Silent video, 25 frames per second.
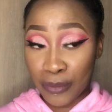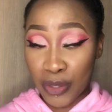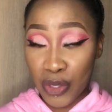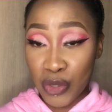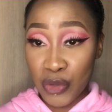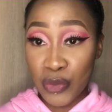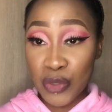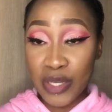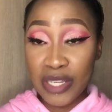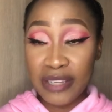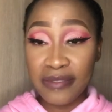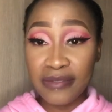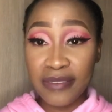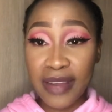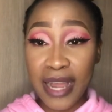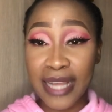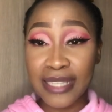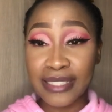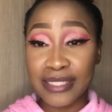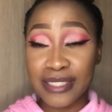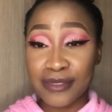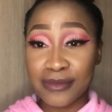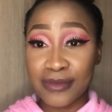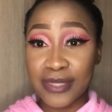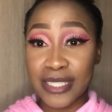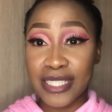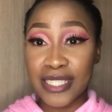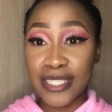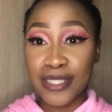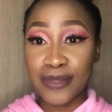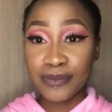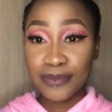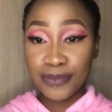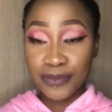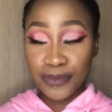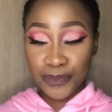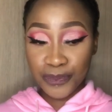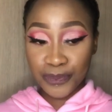refund me
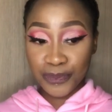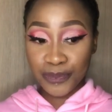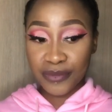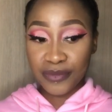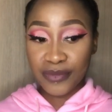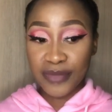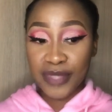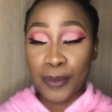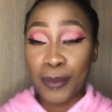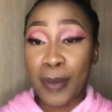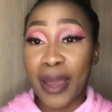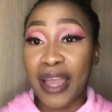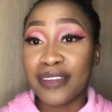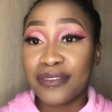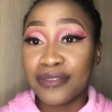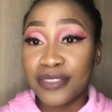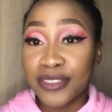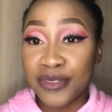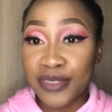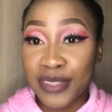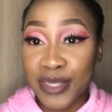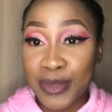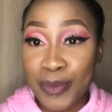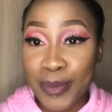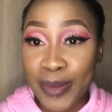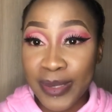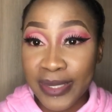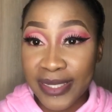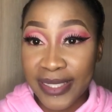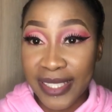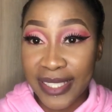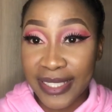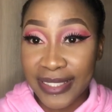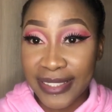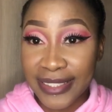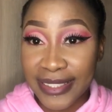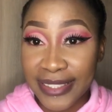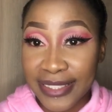my fifty
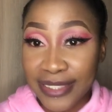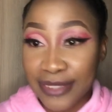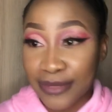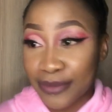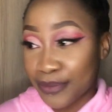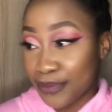percent.